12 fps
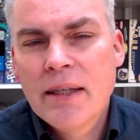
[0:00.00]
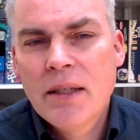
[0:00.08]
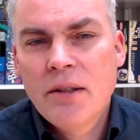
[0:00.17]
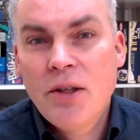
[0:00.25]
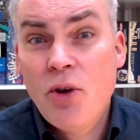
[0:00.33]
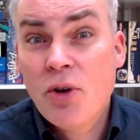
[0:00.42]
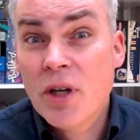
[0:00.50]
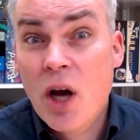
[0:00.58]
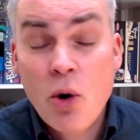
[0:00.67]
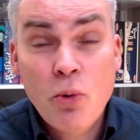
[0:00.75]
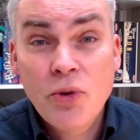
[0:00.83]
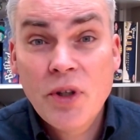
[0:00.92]
You can
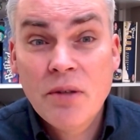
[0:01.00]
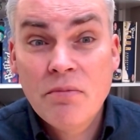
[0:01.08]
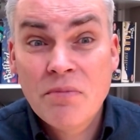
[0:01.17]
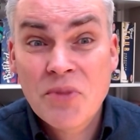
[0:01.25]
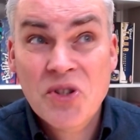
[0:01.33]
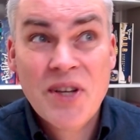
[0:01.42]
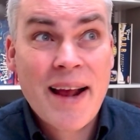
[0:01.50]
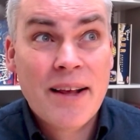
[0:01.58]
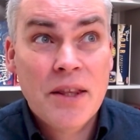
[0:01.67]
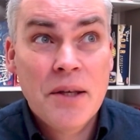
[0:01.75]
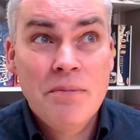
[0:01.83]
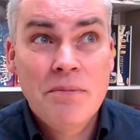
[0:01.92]
hold them, stack
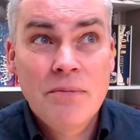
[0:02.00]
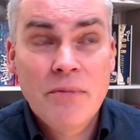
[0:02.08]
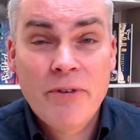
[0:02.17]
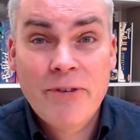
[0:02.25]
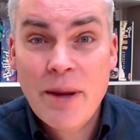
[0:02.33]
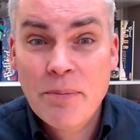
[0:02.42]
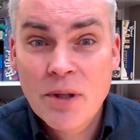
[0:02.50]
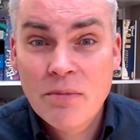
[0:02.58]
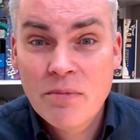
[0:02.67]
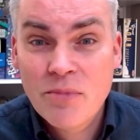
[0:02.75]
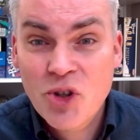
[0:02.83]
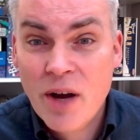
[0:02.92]
them, flip
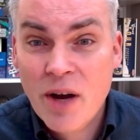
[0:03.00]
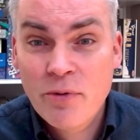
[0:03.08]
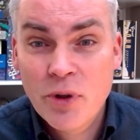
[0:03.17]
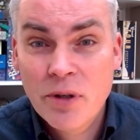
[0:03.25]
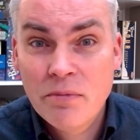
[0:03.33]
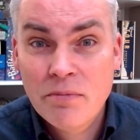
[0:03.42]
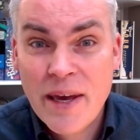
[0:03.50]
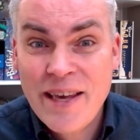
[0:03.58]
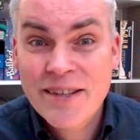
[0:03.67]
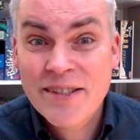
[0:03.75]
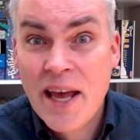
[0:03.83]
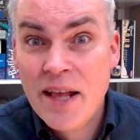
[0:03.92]
them, shuffle them, make
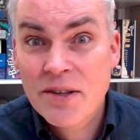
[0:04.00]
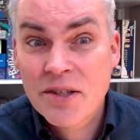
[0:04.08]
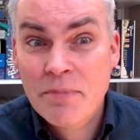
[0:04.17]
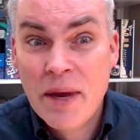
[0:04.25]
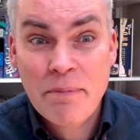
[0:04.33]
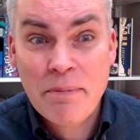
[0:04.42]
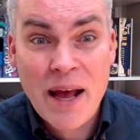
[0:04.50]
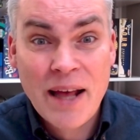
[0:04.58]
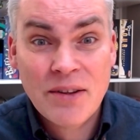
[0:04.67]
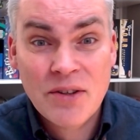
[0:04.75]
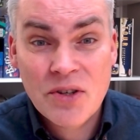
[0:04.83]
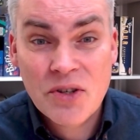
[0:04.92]
sets, make
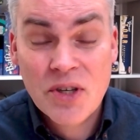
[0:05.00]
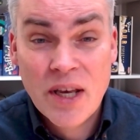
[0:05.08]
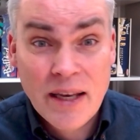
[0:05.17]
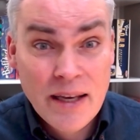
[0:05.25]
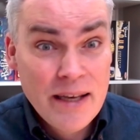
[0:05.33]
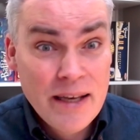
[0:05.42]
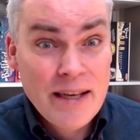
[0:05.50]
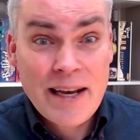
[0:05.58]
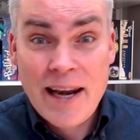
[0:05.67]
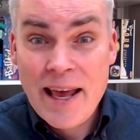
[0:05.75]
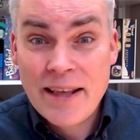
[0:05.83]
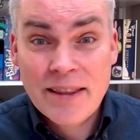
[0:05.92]
patterns,
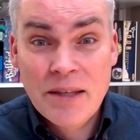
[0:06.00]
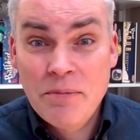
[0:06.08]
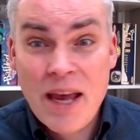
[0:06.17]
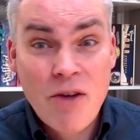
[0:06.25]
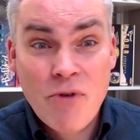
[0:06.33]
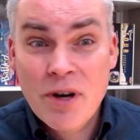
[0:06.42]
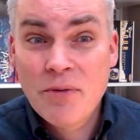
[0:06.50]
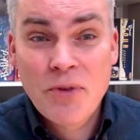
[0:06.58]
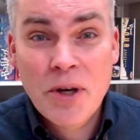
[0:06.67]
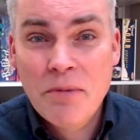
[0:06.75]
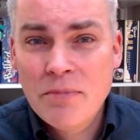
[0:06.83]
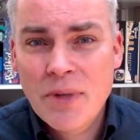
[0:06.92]
collect them, get rid of
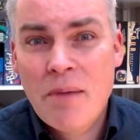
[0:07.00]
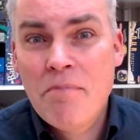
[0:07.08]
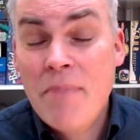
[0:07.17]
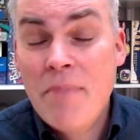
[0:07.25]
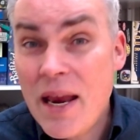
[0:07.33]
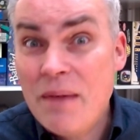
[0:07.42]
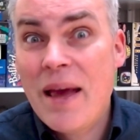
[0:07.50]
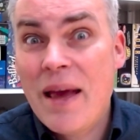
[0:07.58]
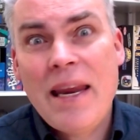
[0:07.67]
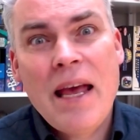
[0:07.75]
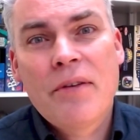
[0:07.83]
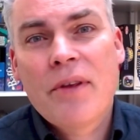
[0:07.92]
them, and many, many
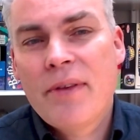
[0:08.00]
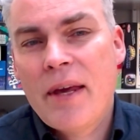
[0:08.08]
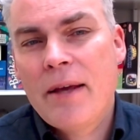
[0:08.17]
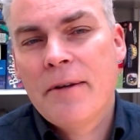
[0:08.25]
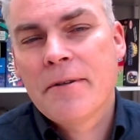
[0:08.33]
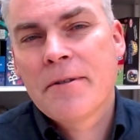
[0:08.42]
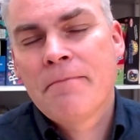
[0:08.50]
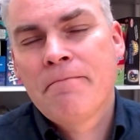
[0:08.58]
other things.